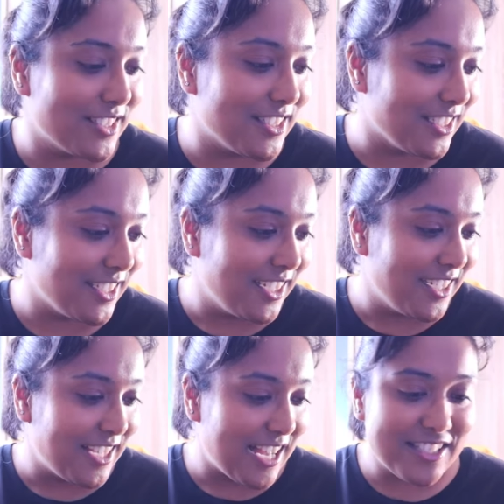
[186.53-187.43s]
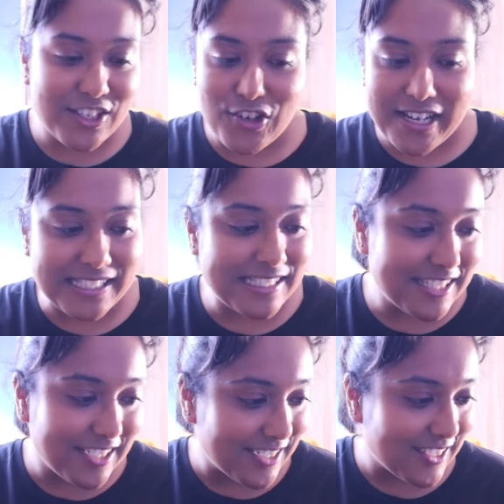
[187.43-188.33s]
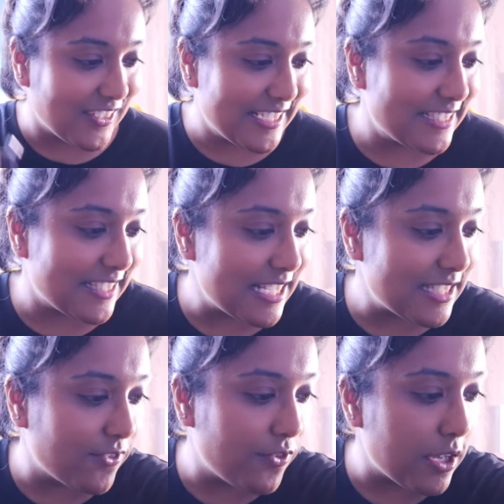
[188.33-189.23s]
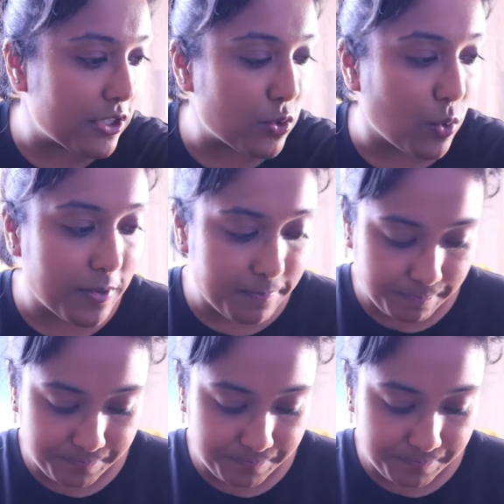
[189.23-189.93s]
So that's a great start, guys. So that's the first one.